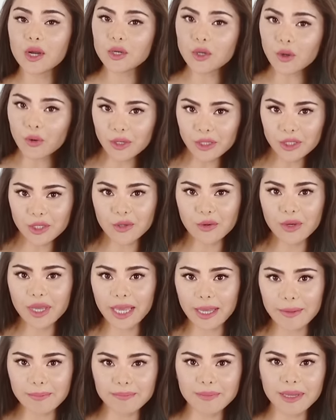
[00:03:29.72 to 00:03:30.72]
Knowing your
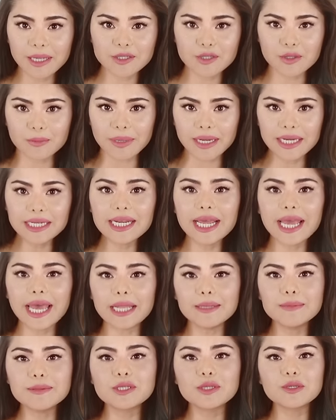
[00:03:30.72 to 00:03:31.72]
hip measurement
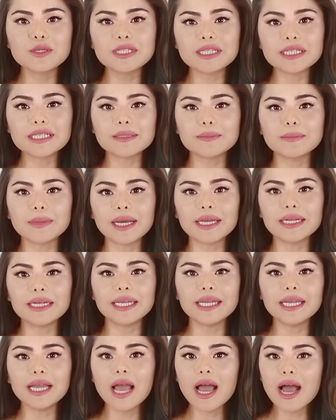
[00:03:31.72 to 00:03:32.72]
helps you
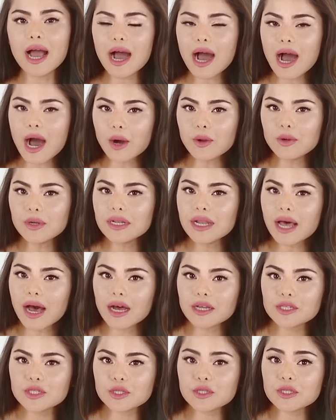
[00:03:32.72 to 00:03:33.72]
determining how
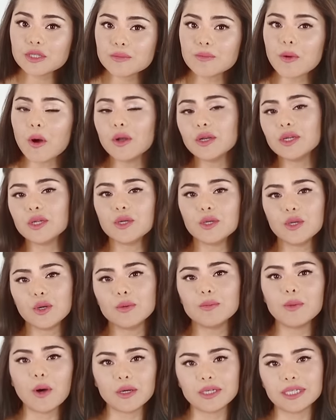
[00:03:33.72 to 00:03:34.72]
large or small your low
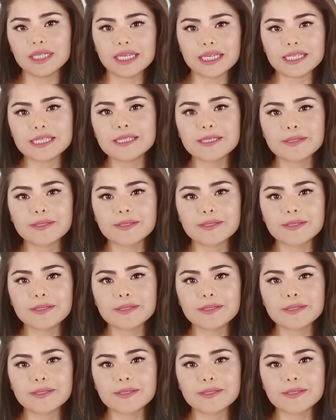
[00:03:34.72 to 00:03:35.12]
body is.